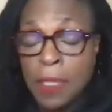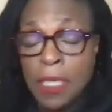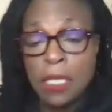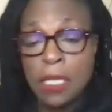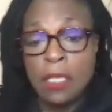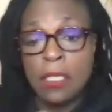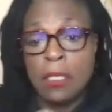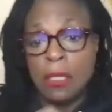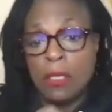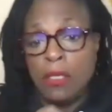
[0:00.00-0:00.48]
to
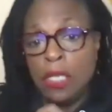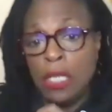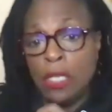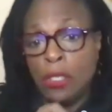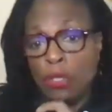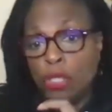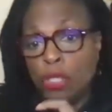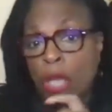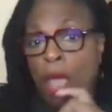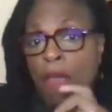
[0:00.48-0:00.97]
Cesar
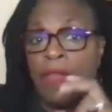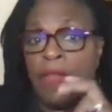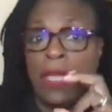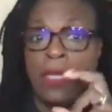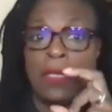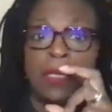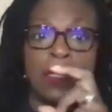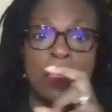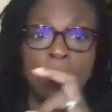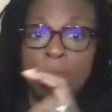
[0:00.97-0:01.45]

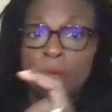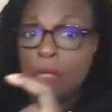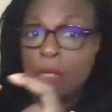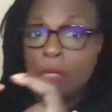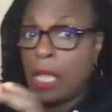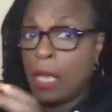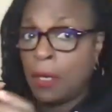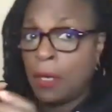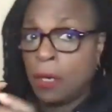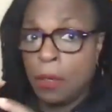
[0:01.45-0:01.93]
Chavez's
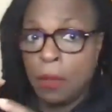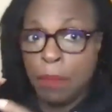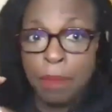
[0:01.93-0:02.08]
newsletter,